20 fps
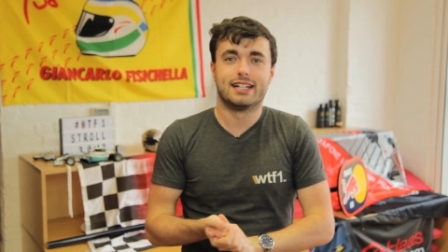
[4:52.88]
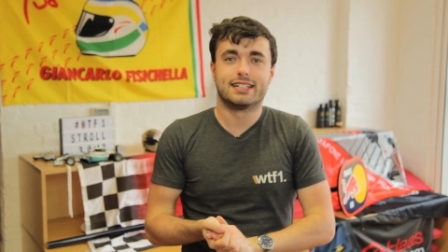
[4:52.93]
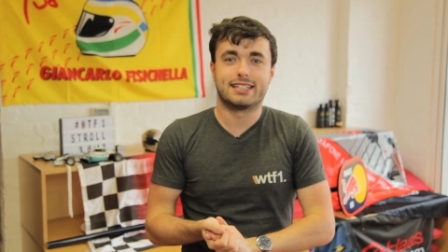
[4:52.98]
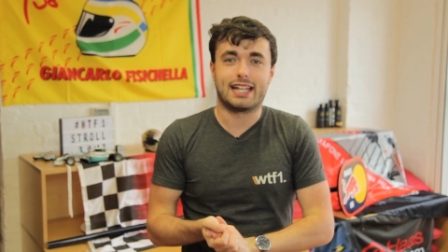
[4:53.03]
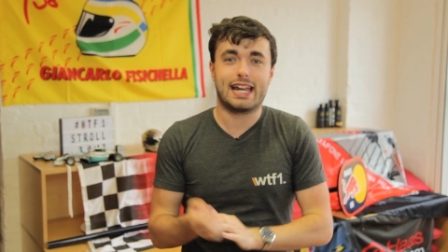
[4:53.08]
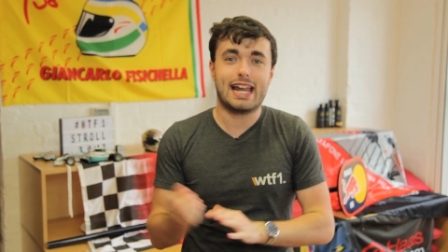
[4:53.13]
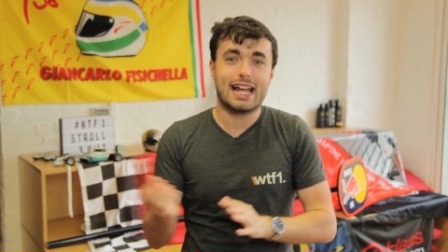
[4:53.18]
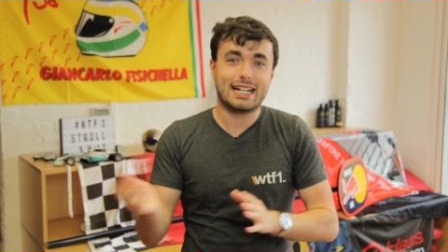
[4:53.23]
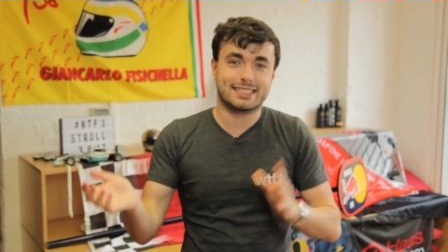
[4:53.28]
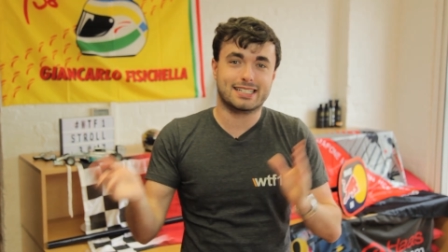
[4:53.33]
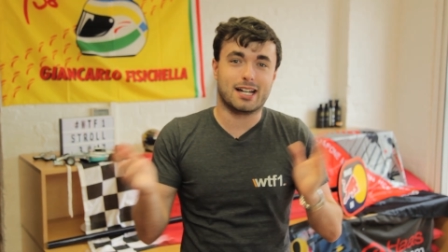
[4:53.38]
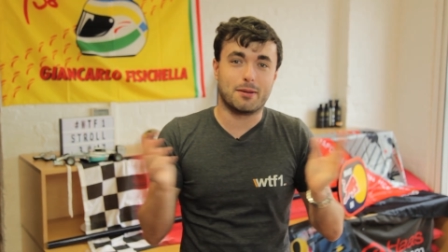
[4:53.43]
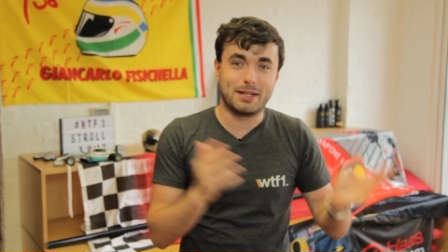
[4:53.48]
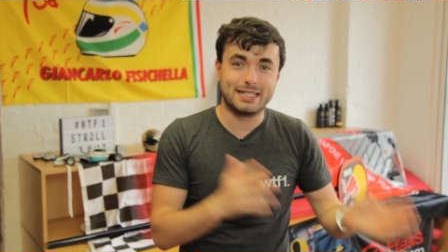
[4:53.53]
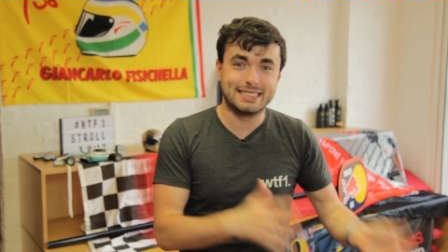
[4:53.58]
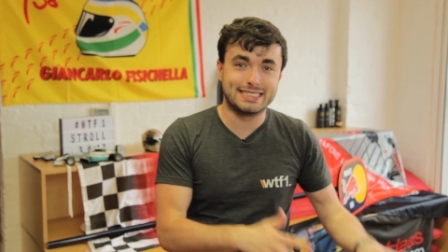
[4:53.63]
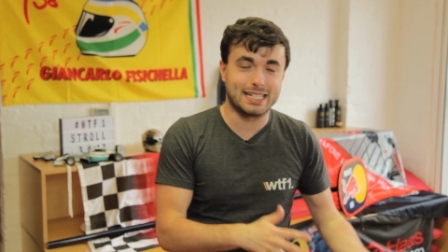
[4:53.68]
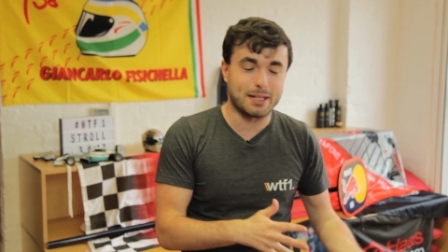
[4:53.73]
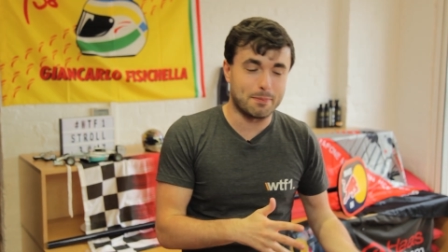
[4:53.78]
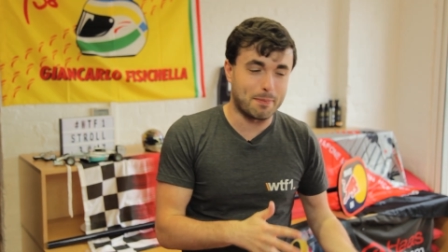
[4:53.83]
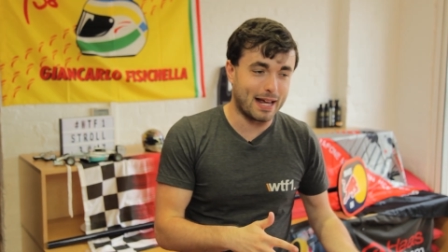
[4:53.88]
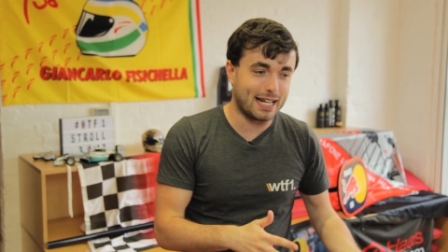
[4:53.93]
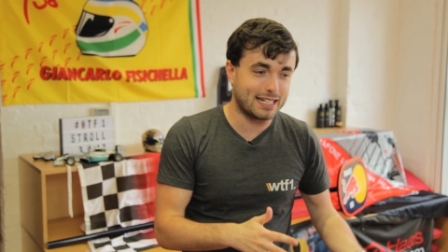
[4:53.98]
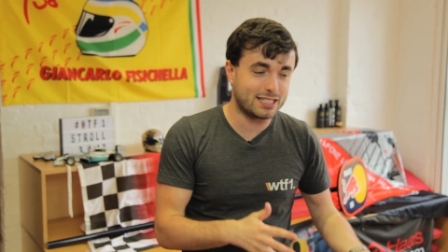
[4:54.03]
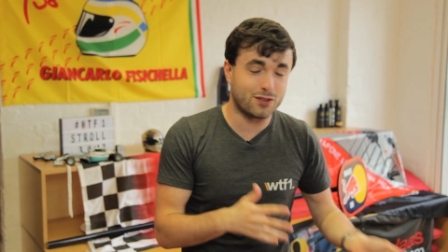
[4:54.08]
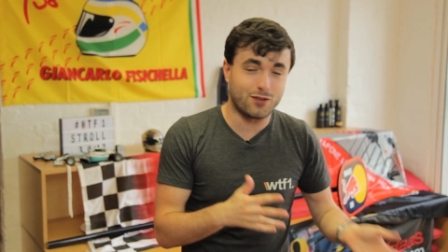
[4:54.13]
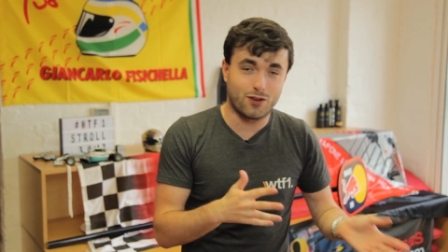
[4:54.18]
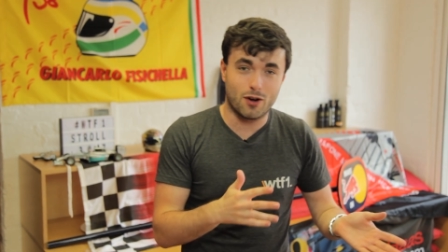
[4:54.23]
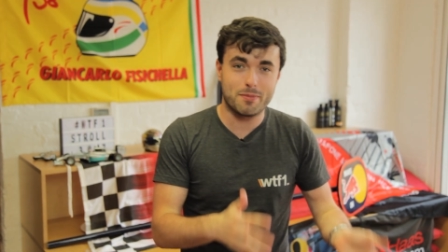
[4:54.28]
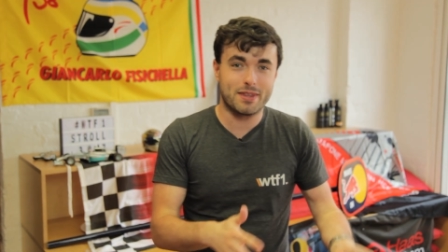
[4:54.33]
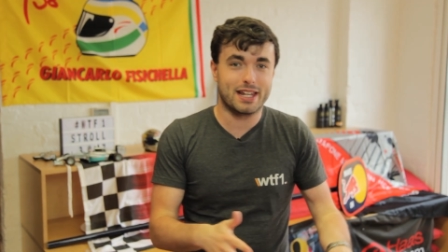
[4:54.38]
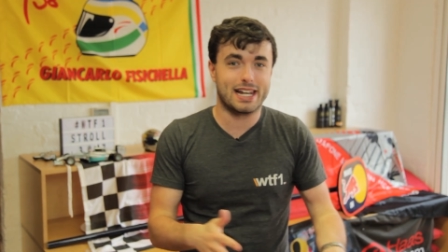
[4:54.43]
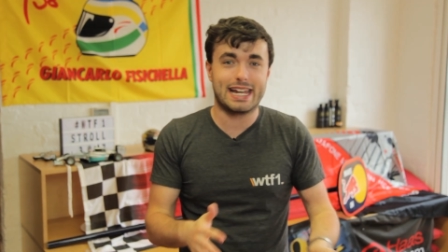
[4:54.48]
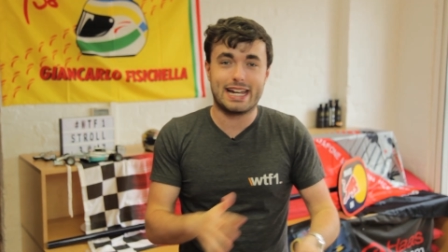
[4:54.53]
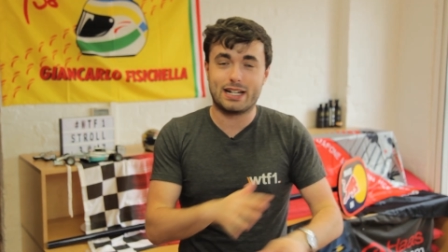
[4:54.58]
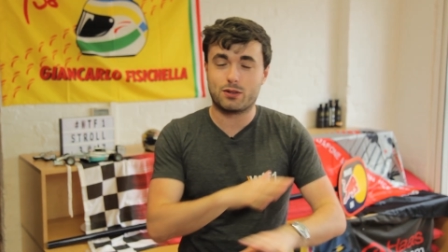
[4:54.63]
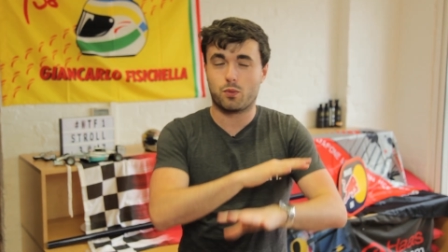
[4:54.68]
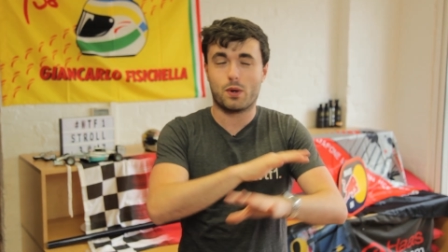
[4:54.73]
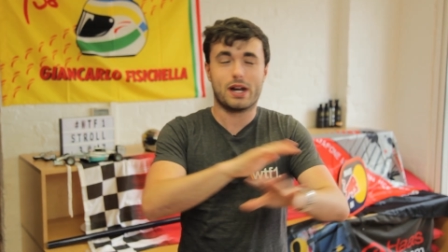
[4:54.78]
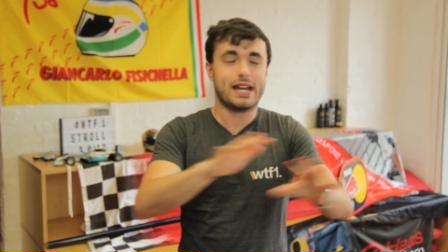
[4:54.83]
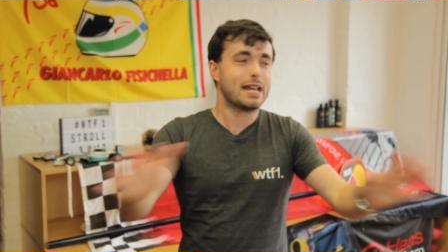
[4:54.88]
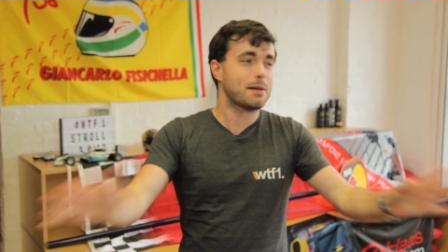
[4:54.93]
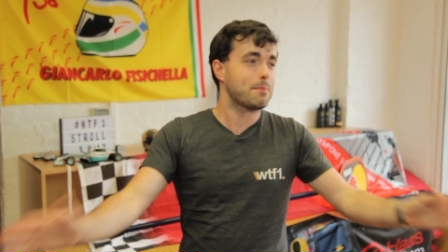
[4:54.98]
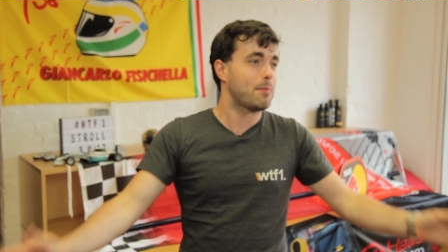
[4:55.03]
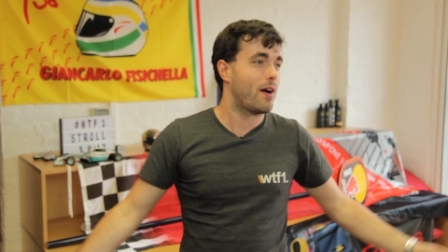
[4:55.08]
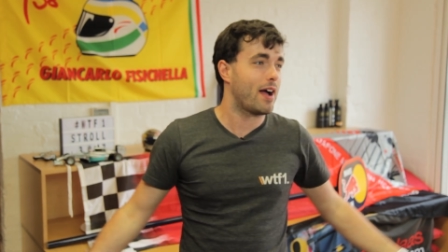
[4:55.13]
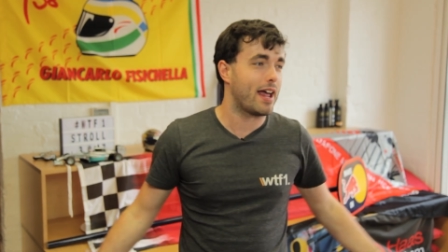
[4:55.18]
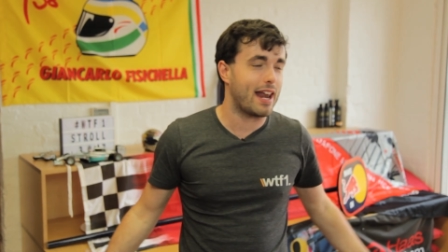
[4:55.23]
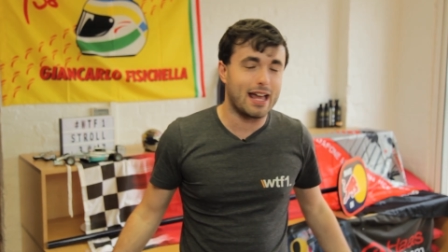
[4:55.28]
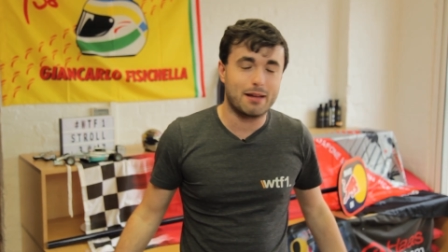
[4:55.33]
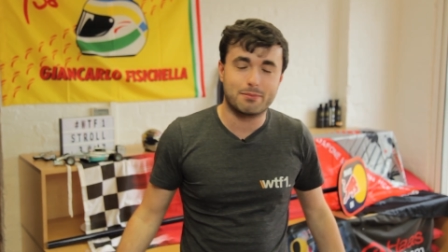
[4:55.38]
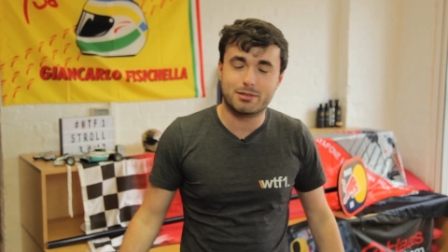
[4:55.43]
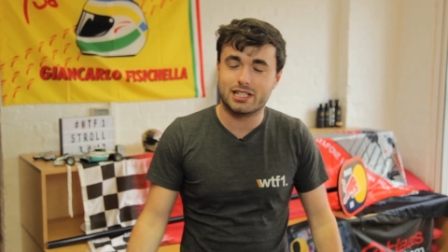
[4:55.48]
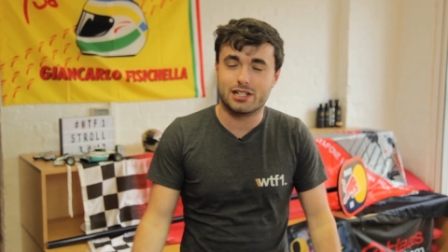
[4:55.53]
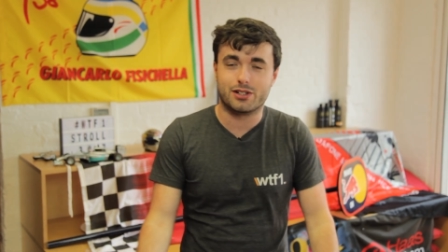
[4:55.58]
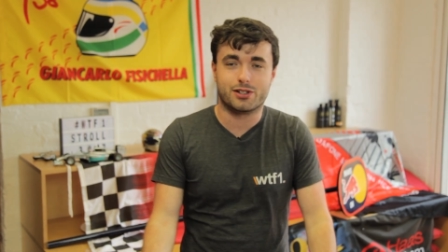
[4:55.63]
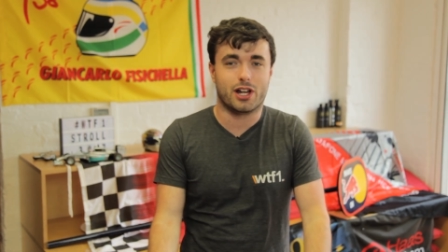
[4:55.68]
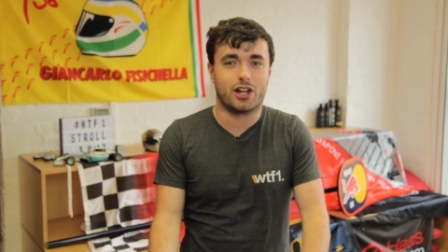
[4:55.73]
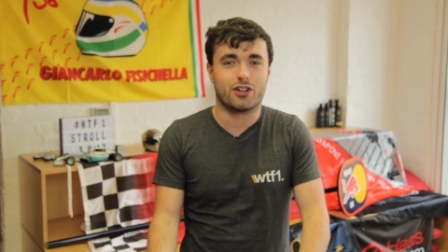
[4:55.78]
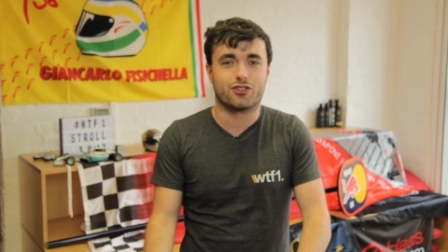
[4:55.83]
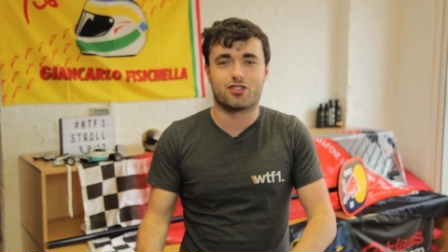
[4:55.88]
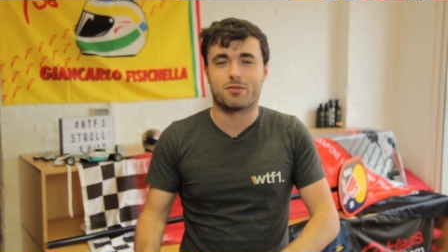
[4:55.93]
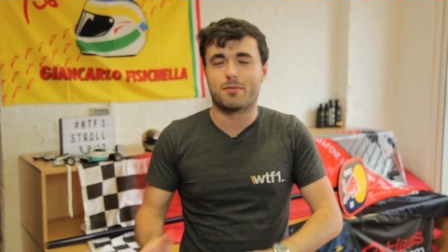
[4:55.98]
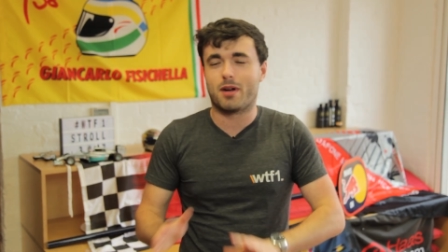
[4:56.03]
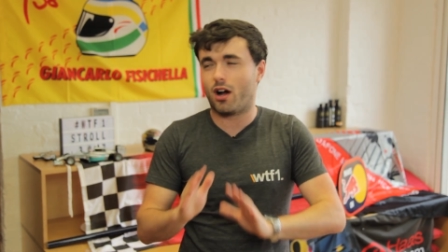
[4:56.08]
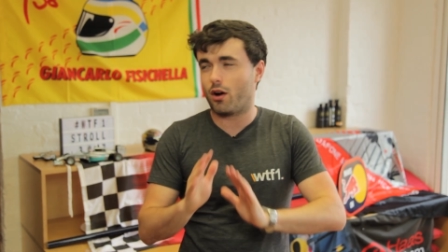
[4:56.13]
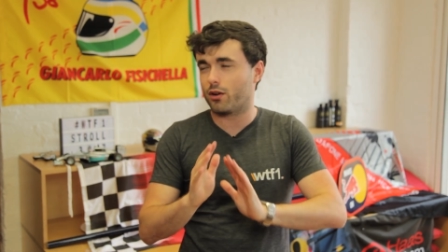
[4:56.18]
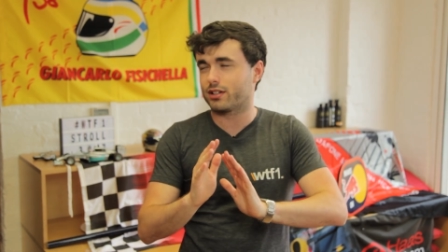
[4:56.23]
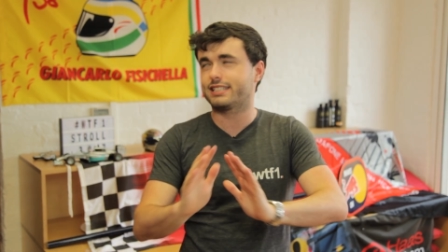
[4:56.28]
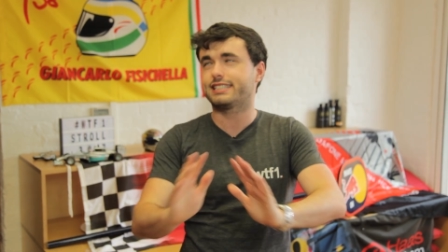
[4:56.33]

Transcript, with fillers: so he had to come into the pits from the lead, winning by an absolute country mile,